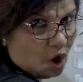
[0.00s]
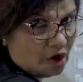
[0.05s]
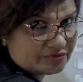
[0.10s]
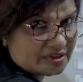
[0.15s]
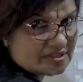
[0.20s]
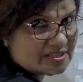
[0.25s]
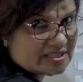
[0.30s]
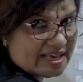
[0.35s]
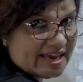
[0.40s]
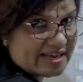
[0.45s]
of
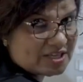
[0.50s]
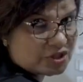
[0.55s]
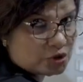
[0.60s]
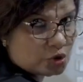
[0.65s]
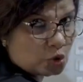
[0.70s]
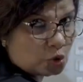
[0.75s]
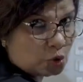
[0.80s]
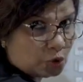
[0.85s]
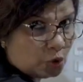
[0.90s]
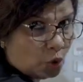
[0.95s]
the
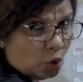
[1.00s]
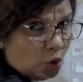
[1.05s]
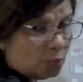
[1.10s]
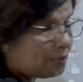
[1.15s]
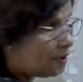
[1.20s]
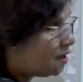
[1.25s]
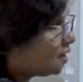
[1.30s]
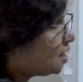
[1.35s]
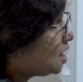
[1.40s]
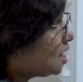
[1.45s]
CH2 group
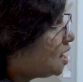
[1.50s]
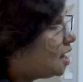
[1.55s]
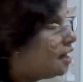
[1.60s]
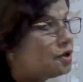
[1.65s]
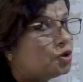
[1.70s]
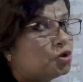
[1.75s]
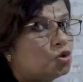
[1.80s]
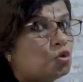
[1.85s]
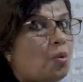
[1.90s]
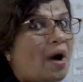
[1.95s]

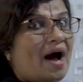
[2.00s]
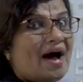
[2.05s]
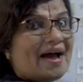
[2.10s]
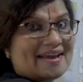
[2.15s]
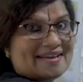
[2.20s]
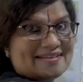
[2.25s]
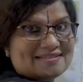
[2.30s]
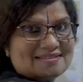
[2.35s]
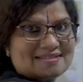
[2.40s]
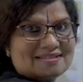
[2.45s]

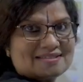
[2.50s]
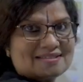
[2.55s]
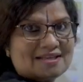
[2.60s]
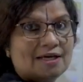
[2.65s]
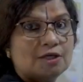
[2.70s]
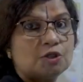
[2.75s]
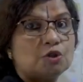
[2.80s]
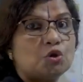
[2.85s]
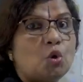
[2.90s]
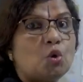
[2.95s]
twice,
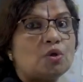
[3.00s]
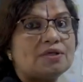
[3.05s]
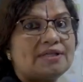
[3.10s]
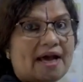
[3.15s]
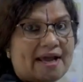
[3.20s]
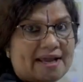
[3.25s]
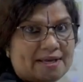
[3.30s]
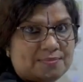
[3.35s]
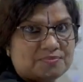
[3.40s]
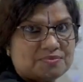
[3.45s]
2
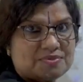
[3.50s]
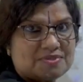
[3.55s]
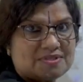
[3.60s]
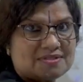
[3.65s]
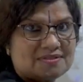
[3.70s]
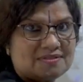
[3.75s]
times.